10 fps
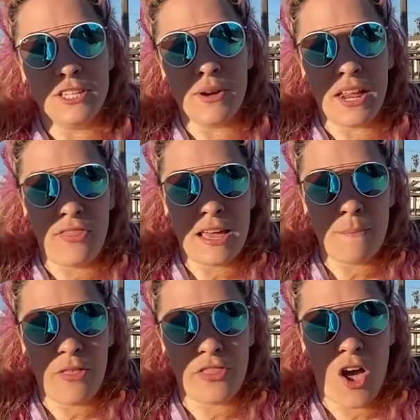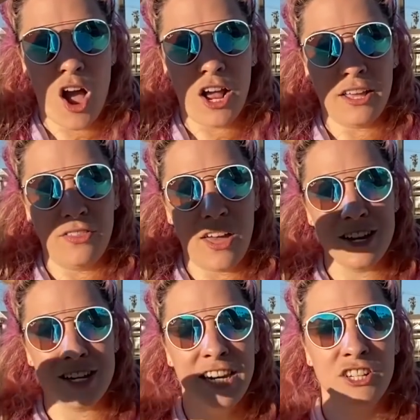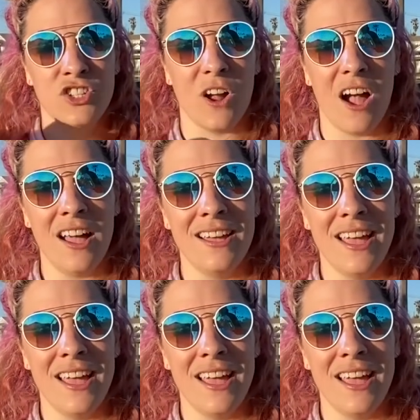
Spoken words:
you got to think about the arc that you're going to draw